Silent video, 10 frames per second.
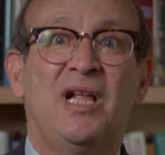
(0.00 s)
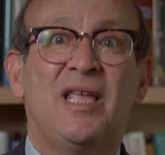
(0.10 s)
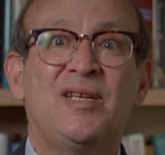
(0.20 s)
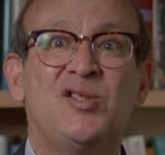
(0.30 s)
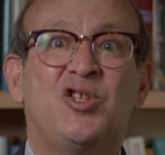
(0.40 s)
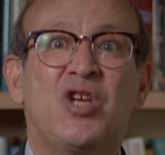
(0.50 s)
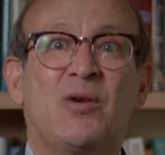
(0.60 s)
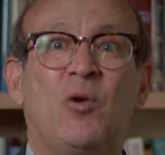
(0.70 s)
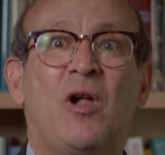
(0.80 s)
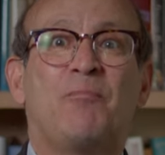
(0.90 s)
It is
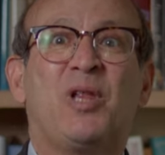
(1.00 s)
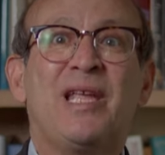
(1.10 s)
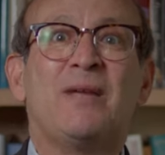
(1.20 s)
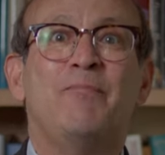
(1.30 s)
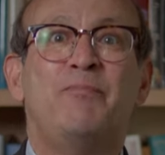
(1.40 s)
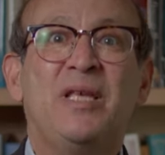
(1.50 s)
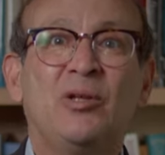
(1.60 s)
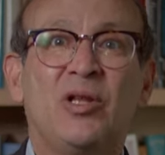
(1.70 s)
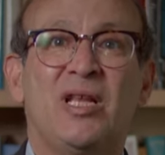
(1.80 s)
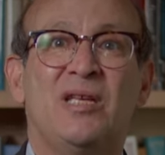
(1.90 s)
general
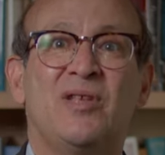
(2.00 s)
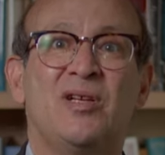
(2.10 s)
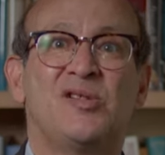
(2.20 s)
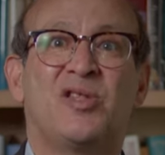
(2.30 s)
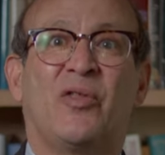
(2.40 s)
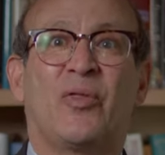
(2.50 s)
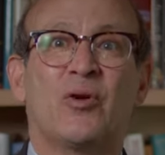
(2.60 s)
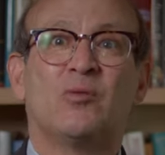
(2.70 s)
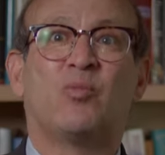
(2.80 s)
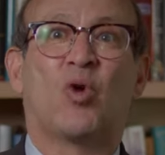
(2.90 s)
applicability that is the
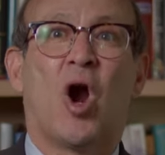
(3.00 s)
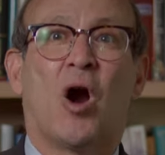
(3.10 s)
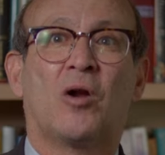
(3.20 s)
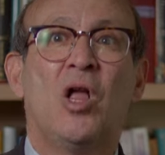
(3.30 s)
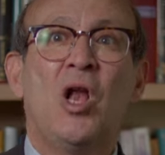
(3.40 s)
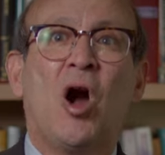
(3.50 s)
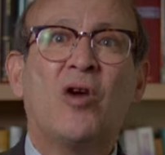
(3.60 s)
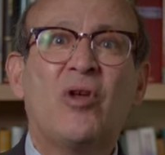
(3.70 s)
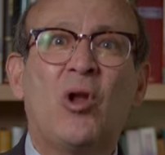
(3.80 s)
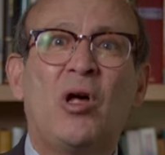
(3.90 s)
third prong.
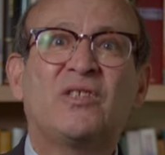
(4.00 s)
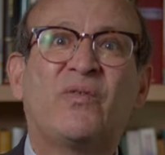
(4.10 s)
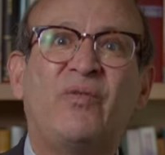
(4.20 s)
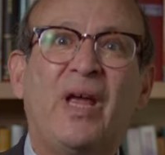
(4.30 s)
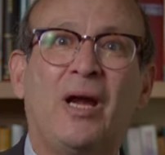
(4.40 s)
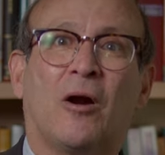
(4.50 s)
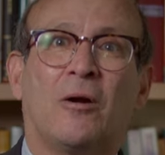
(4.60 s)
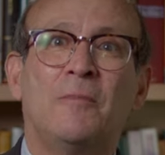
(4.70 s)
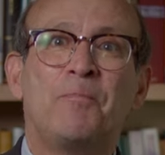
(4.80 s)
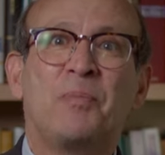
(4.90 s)
Are the laws fair?
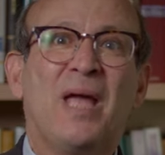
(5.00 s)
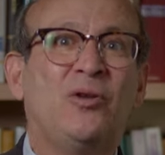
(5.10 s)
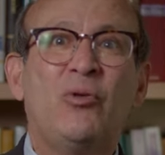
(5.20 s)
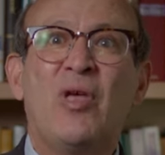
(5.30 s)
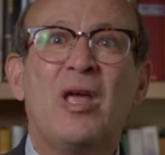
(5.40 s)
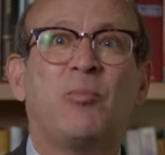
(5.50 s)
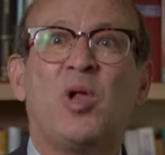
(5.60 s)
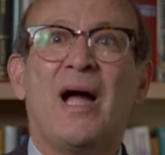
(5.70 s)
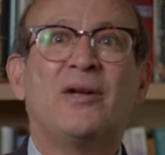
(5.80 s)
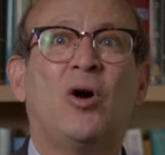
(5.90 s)
And do they
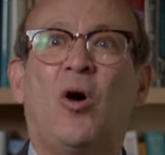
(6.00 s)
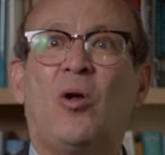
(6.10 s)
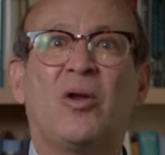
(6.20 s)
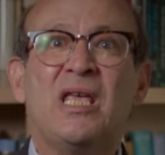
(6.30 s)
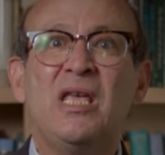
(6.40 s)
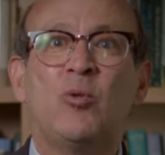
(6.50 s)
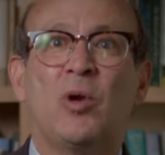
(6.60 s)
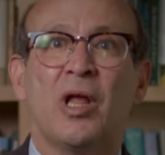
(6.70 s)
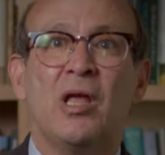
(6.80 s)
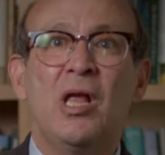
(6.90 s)
apply to all
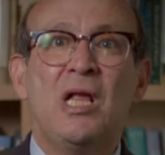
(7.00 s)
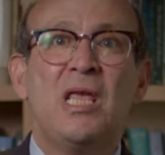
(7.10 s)
equally?